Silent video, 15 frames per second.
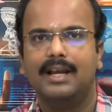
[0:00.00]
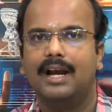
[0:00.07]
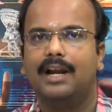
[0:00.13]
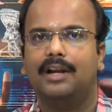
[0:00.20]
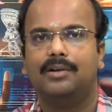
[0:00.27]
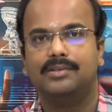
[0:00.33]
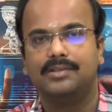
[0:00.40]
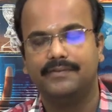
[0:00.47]

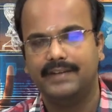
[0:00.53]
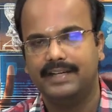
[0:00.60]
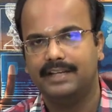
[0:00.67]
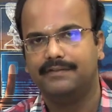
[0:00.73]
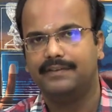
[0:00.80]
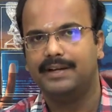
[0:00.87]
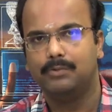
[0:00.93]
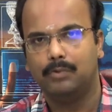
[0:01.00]
and also we
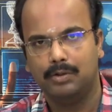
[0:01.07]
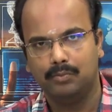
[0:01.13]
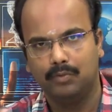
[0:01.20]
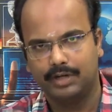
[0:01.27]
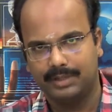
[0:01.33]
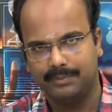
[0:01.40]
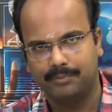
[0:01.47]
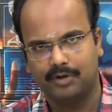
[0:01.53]
define one
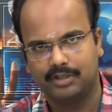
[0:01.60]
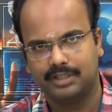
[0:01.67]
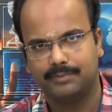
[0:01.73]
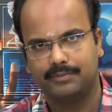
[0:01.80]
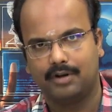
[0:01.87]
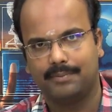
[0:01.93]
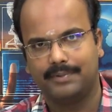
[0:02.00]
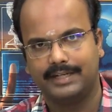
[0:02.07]
more
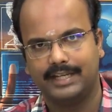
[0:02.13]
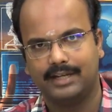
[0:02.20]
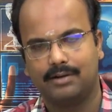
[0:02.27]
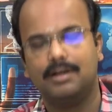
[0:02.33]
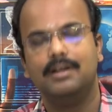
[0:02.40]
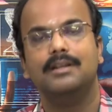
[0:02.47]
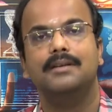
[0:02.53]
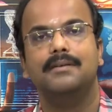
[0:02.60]
important property
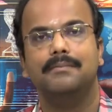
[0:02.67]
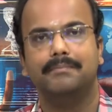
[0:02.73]
called